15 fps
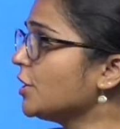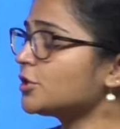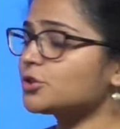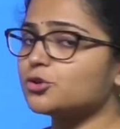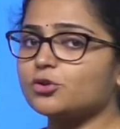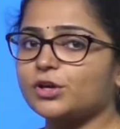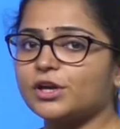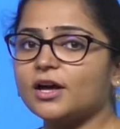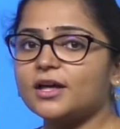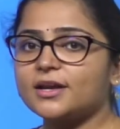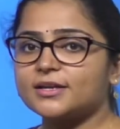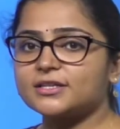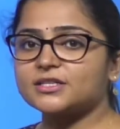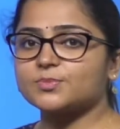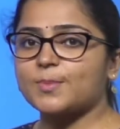So here
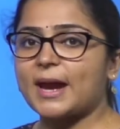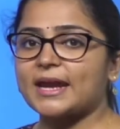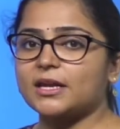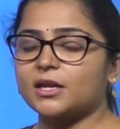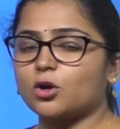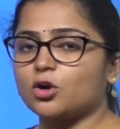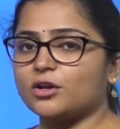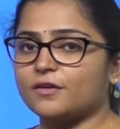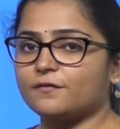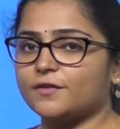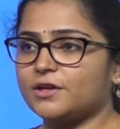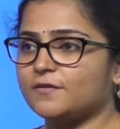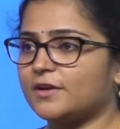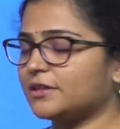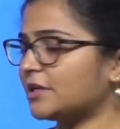it is binding on
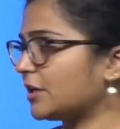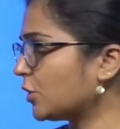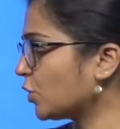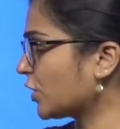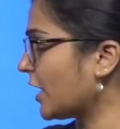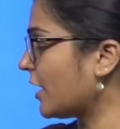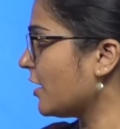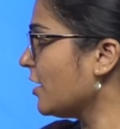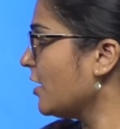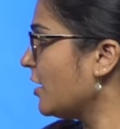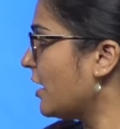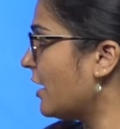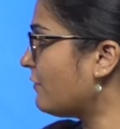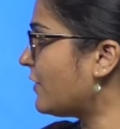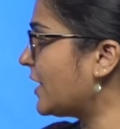everyone that okay,
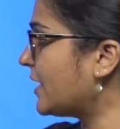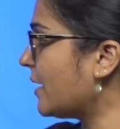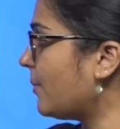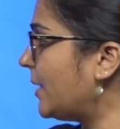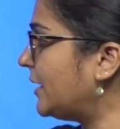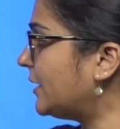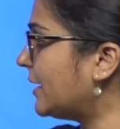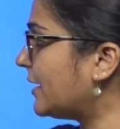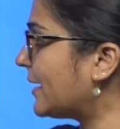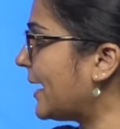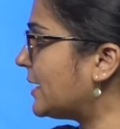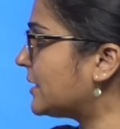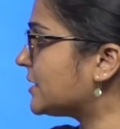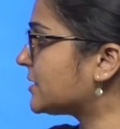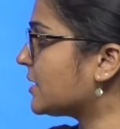fundamental
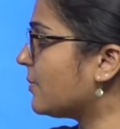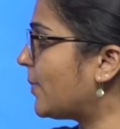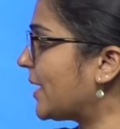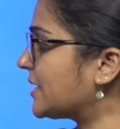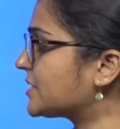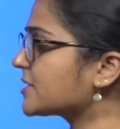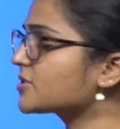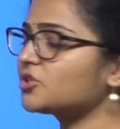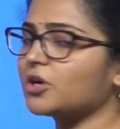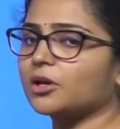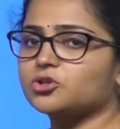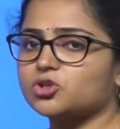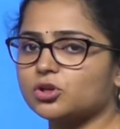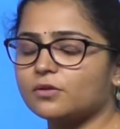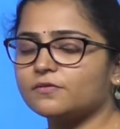right is the basic
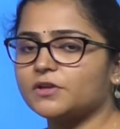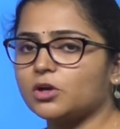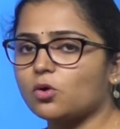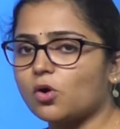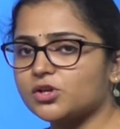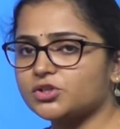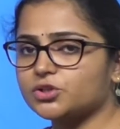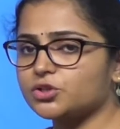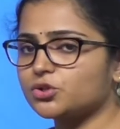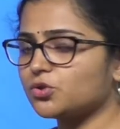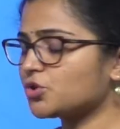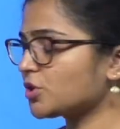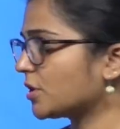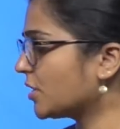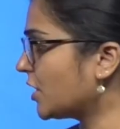structure of the
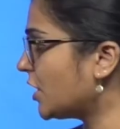constitution.